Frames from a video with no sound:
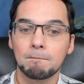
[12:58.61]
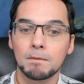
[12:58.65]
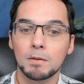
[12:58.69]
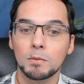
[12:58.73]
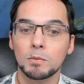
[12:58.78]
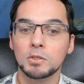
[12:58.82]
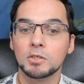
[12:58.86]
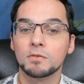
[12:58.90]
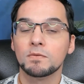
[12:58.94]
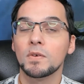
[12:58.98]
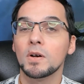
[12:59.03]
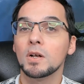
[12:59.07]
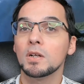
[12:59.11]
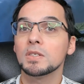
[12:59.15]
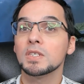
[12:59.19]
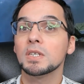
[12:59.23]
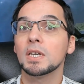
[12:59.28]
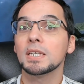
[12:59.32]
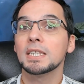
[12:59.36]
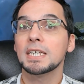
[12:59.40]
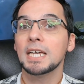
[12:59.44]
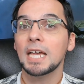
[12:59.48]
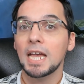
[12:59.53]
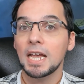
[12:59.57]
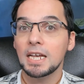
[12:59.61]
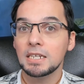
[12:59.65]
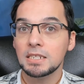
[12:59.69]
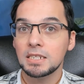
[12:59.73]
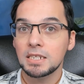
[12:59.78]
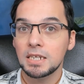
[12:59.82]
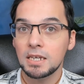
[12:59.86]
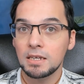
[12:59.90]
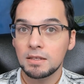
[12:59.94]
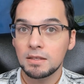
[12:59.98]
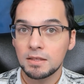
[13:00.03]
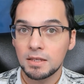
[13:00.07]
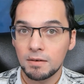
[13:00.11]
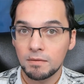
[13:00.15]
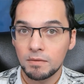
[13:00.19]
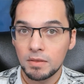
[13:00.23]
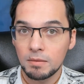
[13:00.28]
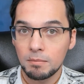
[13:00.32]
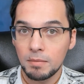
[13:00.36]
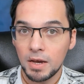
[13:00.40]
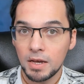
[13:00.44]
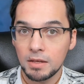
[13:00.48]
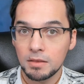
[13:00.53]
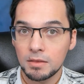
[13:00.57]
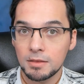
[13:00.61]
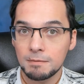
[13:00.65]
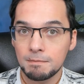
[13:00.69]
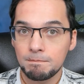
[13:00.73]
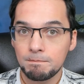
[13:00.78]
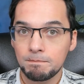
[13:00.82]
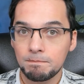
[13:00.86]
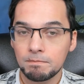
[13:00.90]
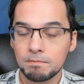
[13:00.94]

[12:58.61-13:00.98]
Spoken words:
which falls on the 18th of the month.